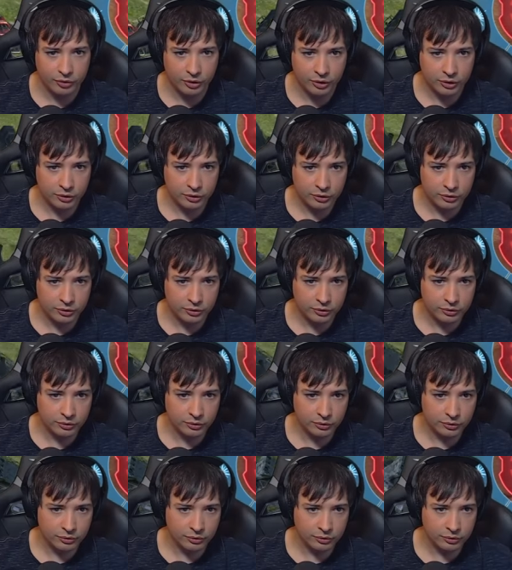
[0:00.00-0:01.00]

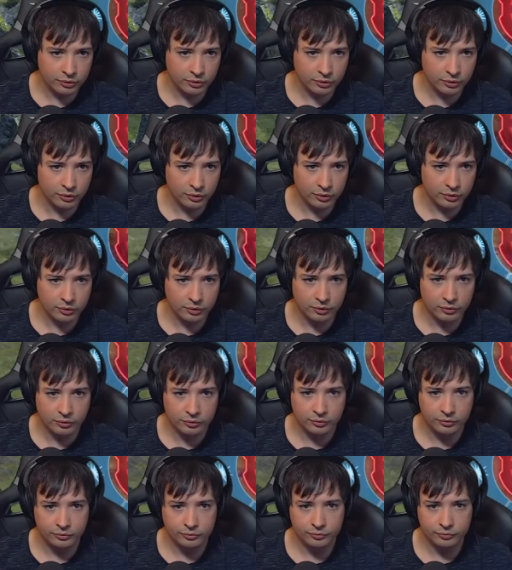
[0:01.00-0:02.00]

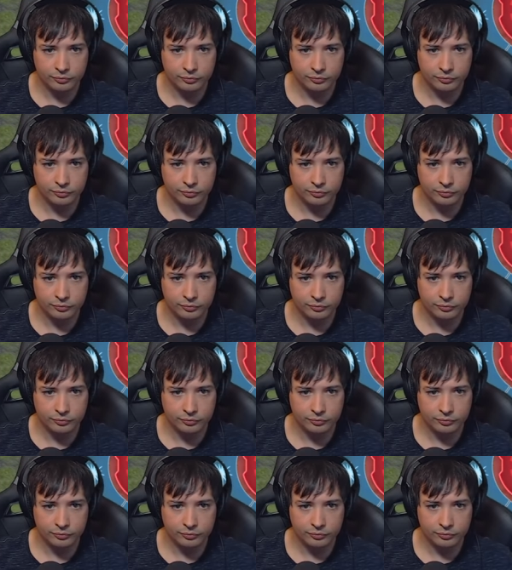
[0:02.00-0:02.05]
[no speech]